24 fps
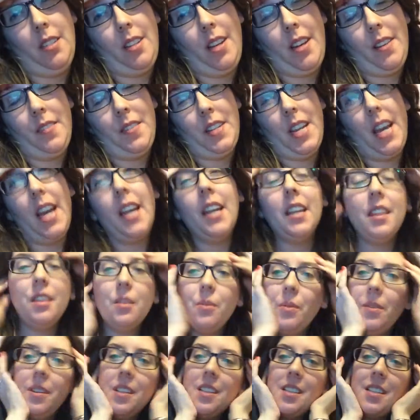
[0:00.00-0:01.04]
I have to edit
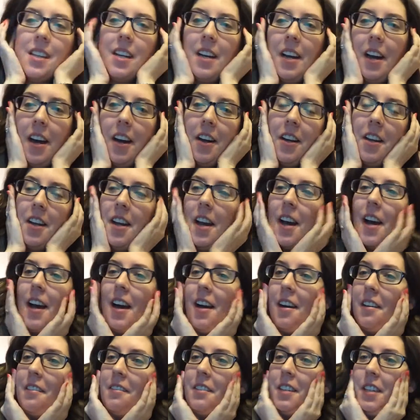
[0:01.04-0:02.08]
the ones that I already
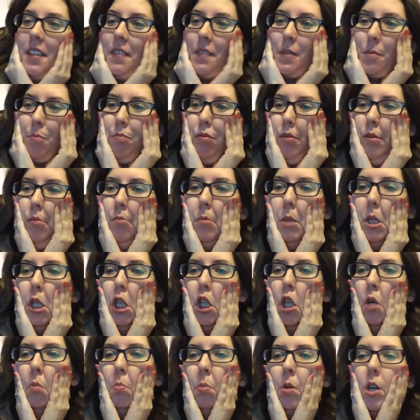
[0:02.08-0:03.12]
have and I have to put
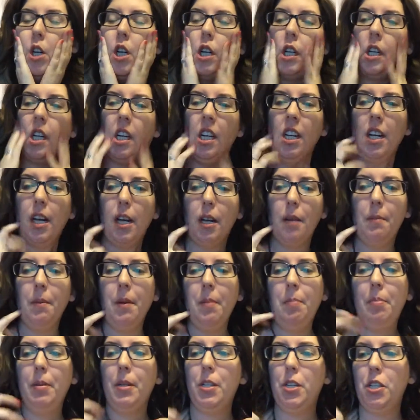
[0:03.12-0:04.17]
makeup on and get out of
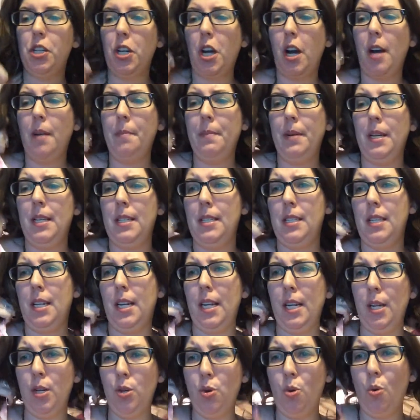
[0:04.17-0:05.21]
my pajamas and
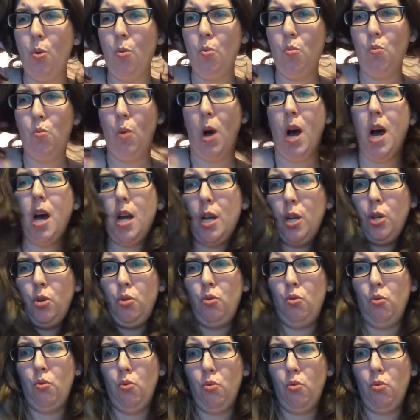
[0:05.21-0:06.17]
I don't want to.